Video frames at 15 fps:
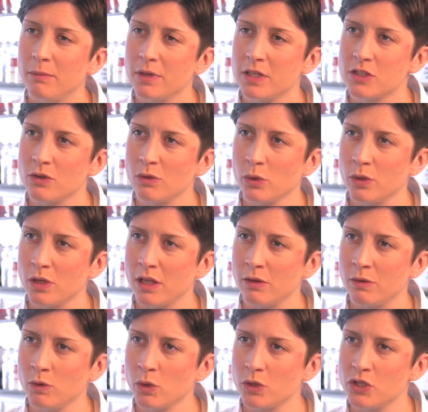because
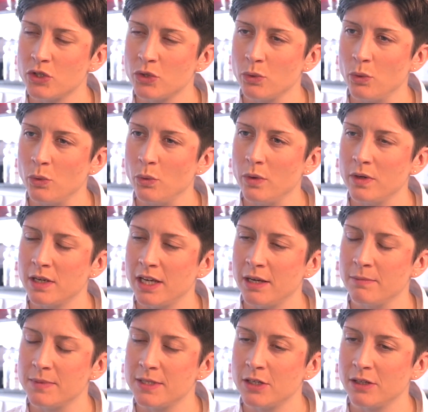it looks as though,
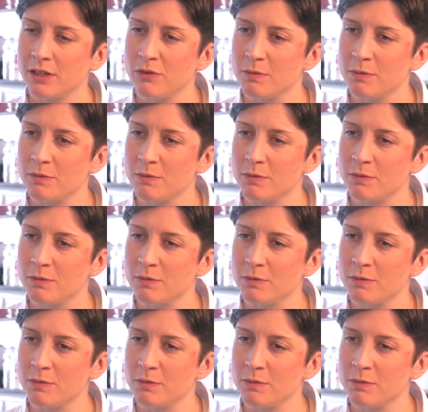certainly